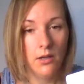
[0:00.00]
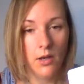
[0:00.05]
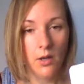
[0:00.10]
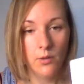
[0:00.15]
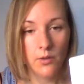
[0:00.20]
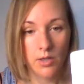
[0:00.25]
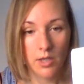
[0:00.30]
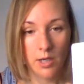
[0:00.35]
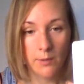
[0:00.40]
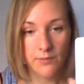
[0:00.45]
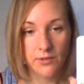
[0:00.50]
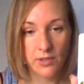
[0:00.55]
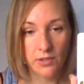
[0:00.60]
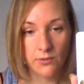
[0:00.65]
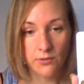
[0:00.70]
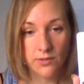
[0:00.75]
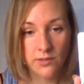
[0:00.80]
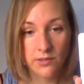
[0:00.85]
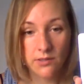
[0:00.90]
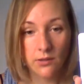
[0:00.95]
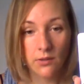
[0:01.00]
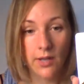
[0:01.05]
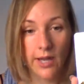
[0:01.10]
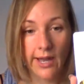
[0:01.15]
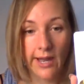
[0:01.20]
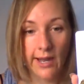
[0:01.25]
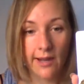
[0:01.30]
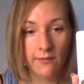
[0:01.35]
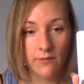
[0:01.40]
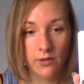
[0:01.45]
on the cups that you still
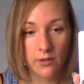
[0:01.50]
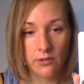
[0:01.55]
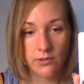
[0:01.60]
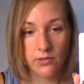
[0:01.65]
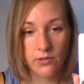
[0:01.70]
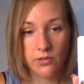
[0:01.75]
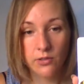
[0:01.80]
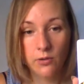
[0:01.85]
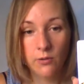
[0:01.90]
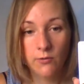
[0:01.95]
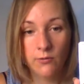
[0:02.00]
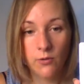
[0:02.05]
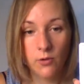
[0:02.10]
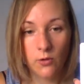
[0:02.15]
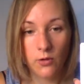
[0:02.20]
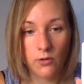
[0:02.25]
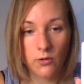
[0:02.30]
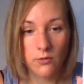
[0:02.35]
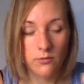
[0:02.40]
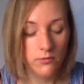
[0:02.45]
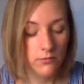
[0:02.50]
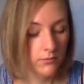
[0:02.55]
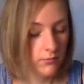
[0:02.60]
have that are still full.